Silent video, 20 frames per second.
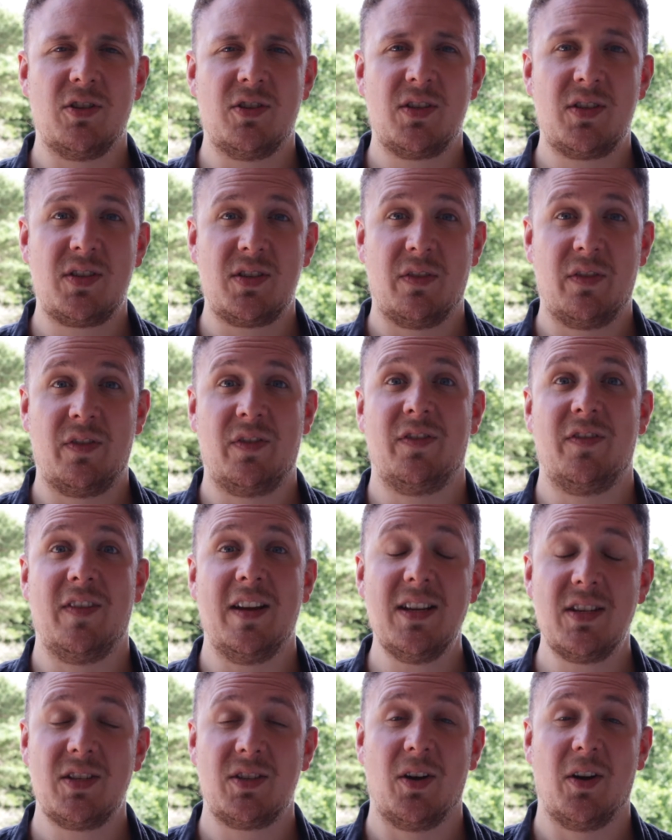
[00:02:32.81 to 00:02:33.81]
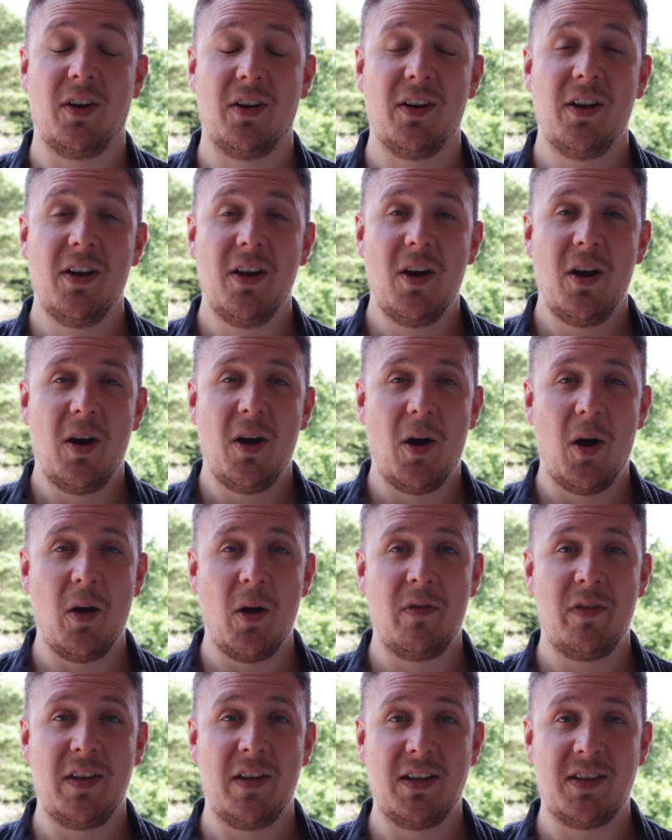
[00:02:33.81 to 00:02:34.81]
just to feast on
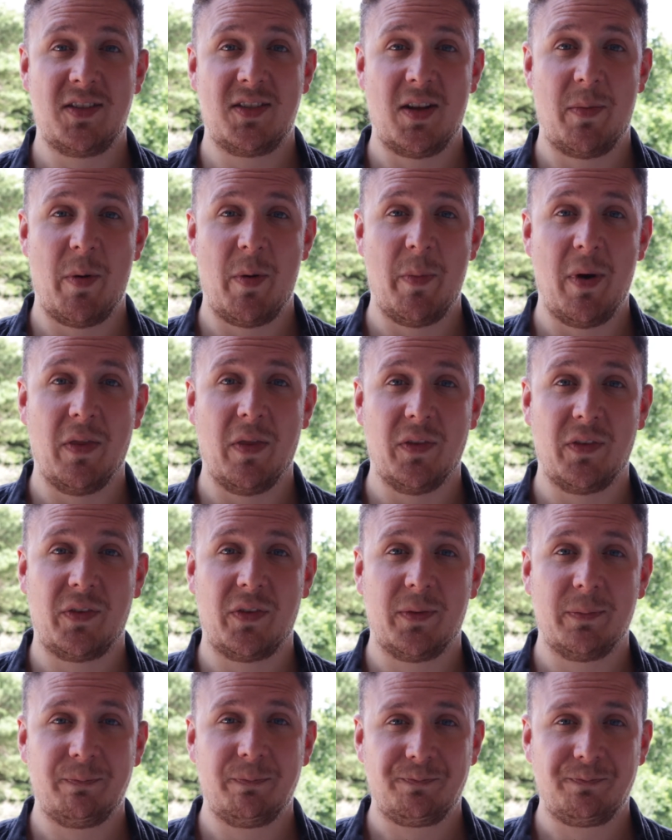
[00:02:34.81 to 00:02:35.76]
over these summer months.